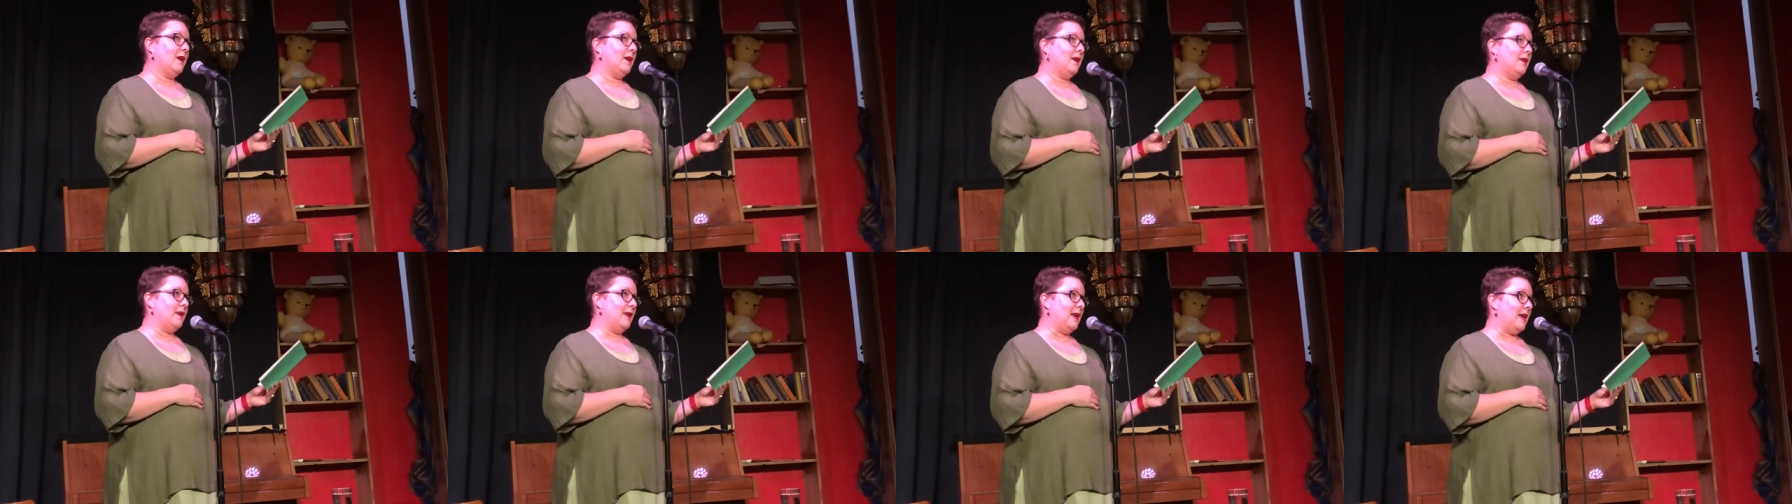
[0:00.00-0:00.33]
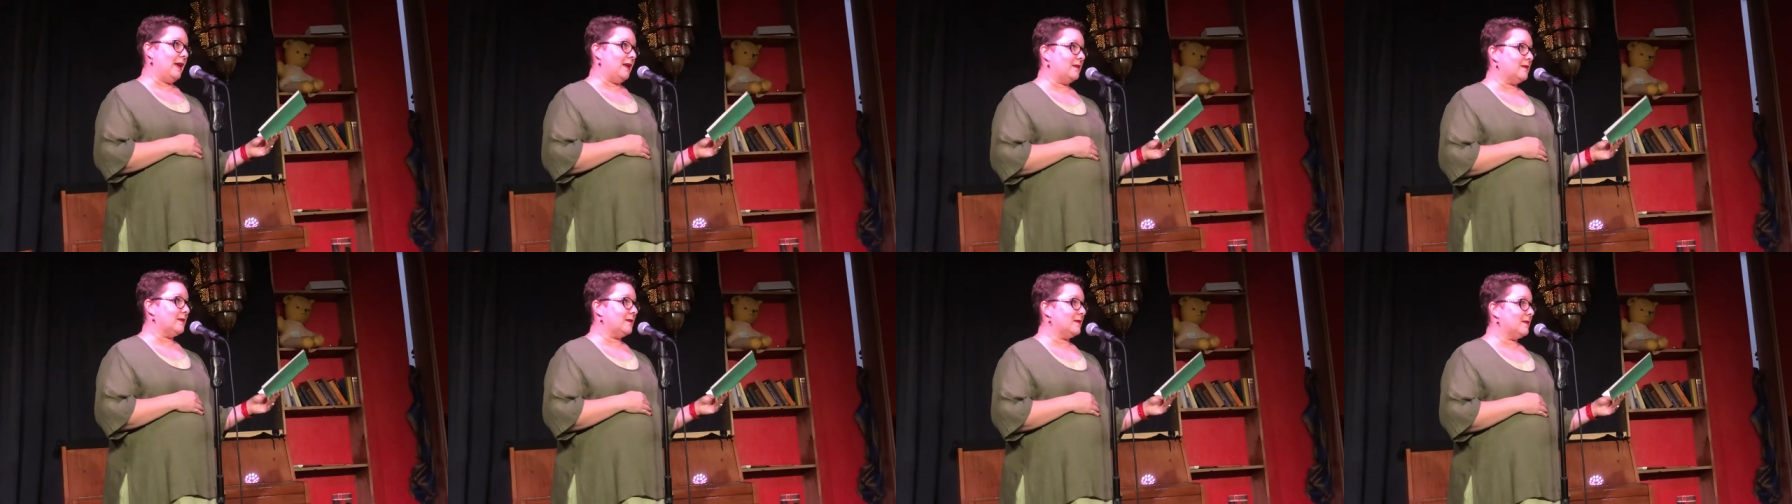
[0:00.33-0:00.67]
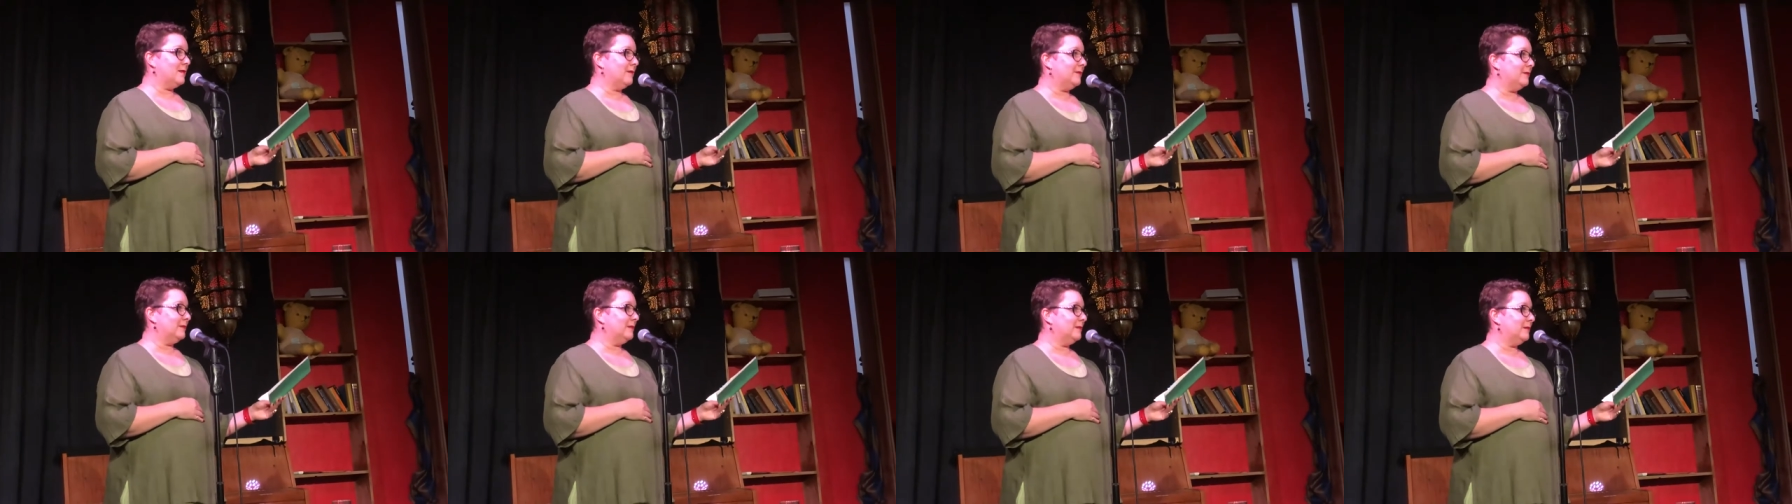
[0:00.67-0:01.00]

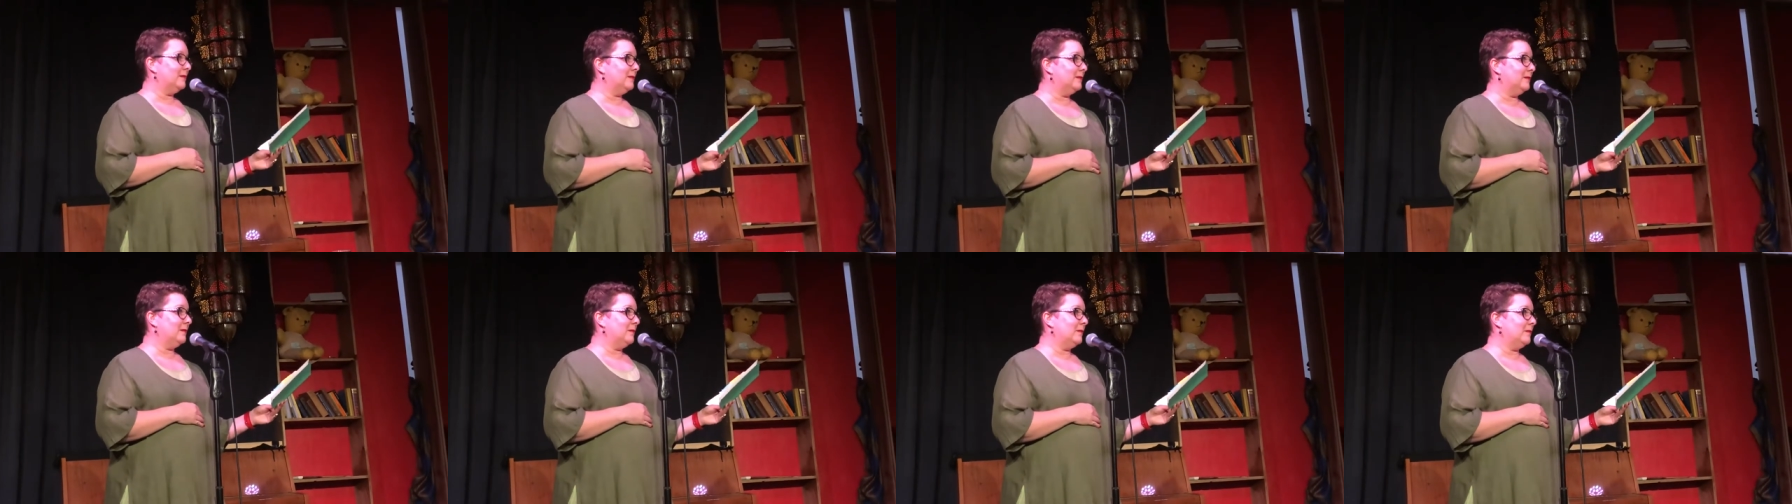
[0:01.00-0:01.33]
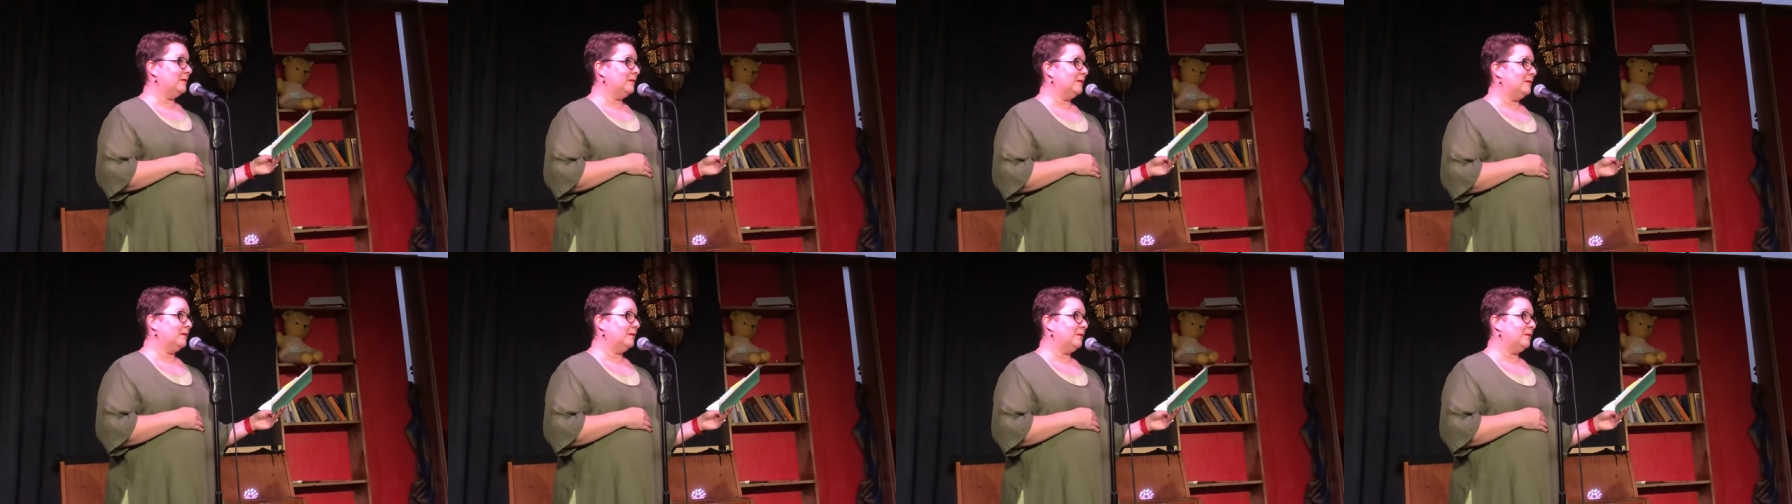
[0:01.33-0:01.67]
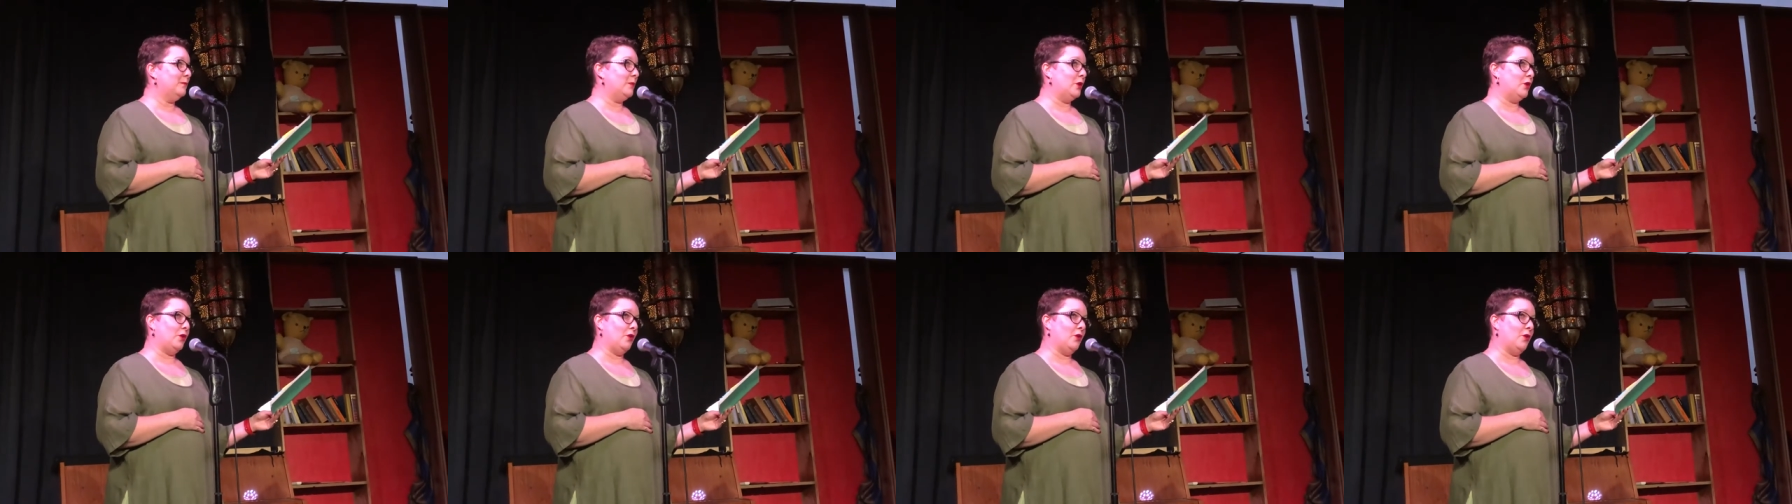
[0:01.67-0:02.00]
Yes,
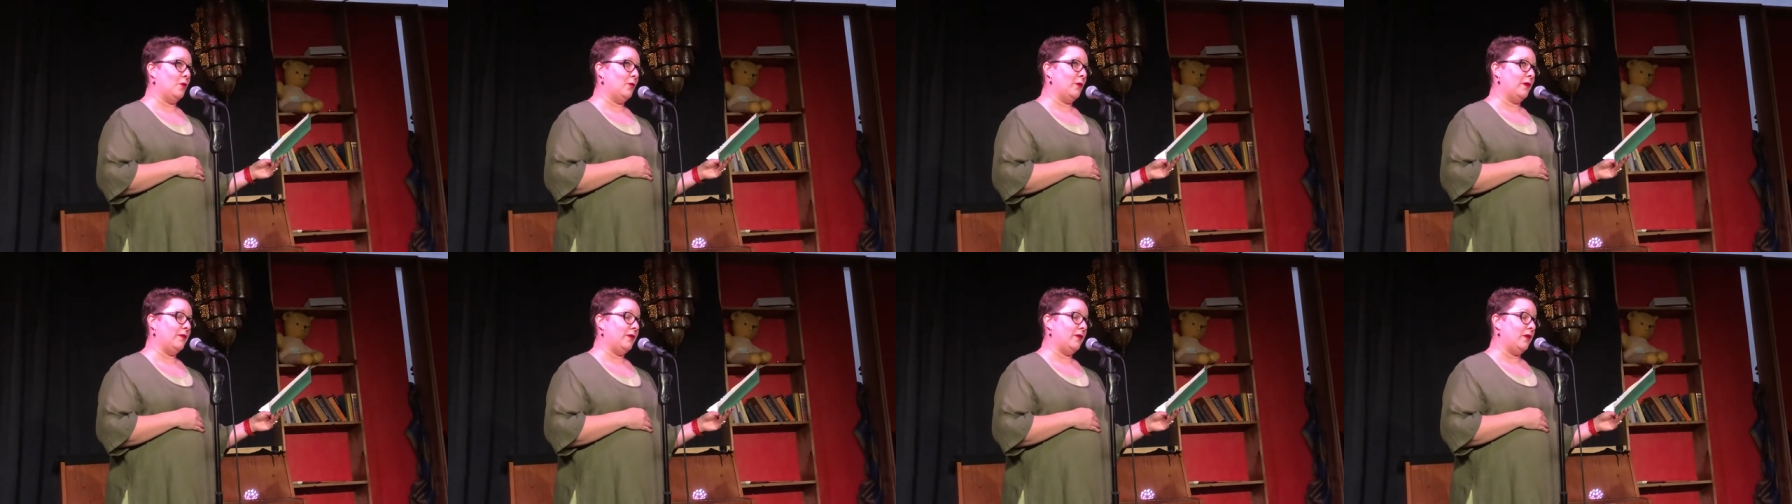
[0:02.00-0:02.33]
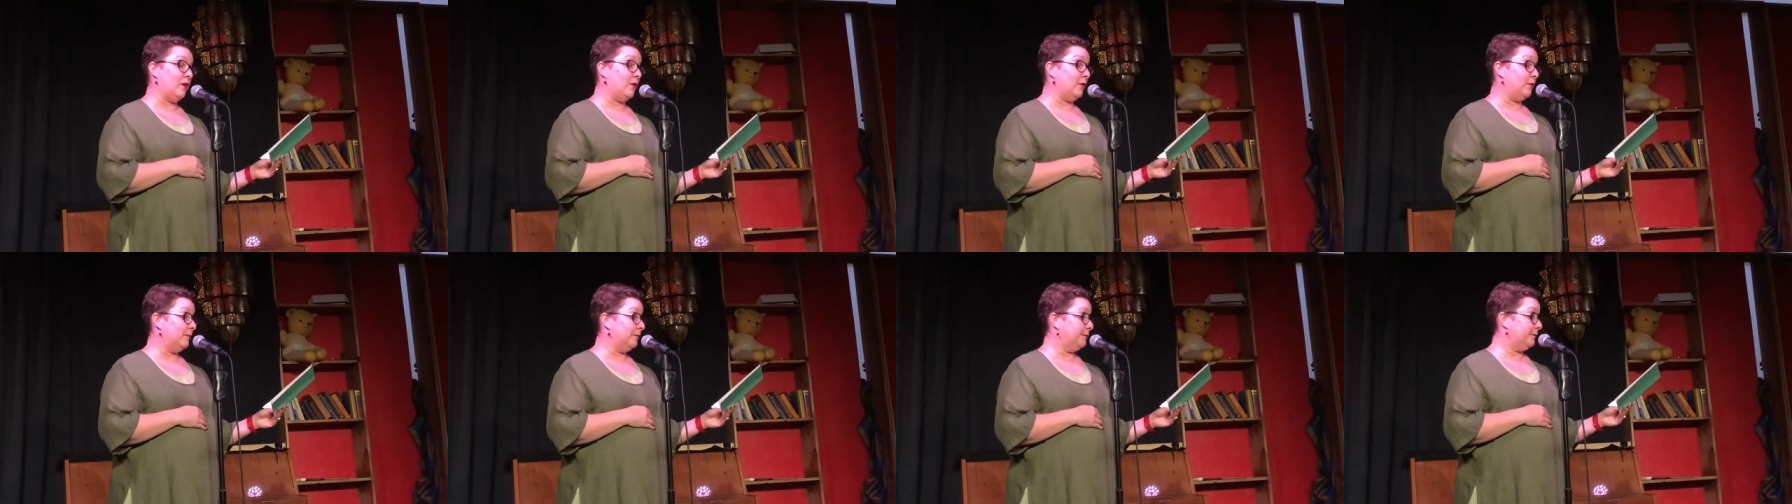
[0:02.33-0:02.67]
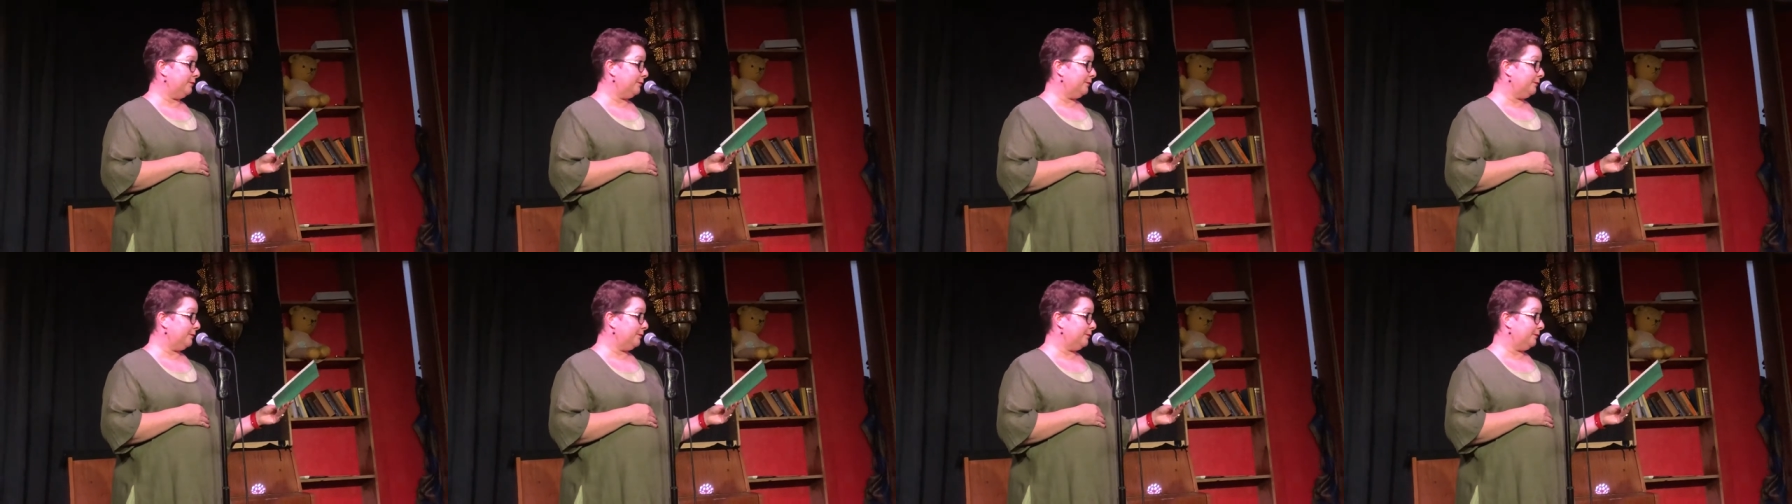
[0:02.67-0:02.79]
but not with you.